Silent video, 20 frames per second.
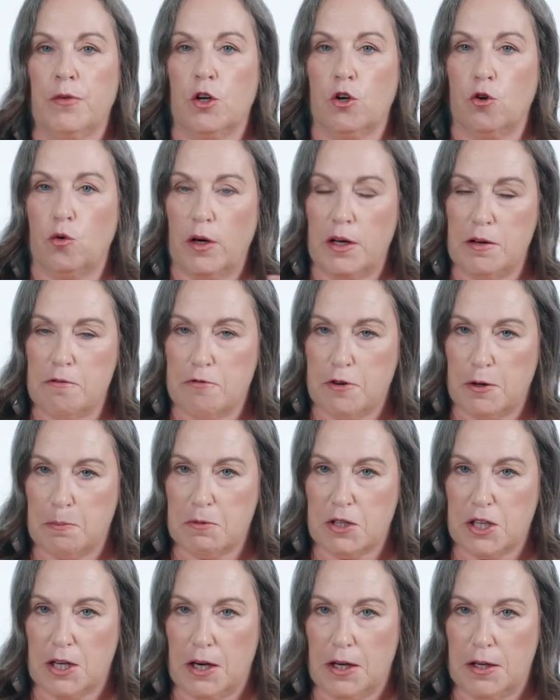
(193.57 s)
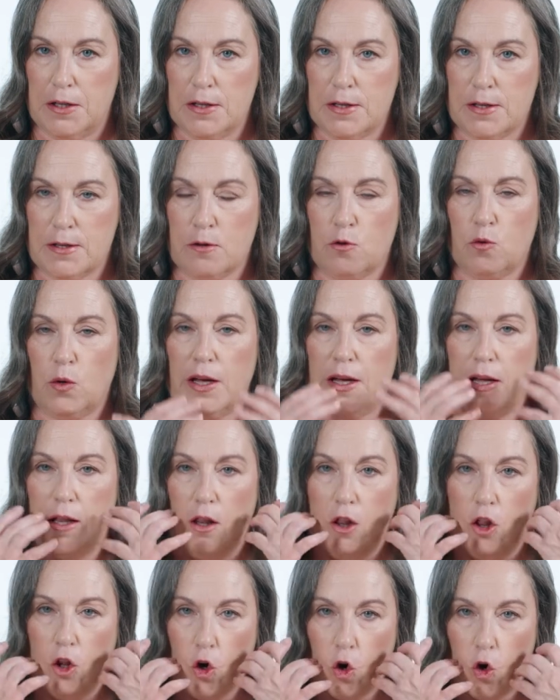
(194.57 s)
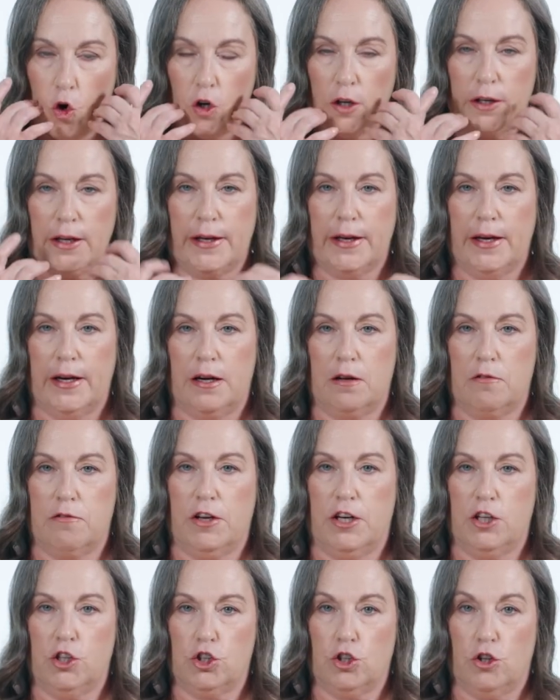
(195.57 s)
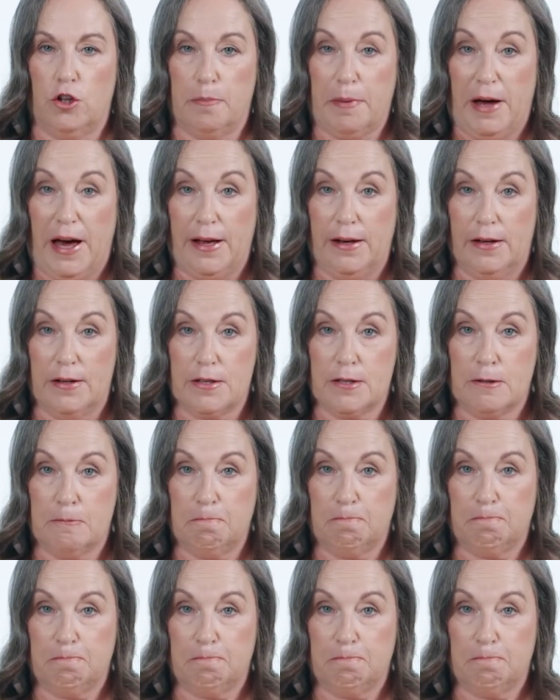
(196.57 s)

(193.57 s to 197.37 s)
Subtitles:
quite firm tannins, quite a long lingering finish on the palate.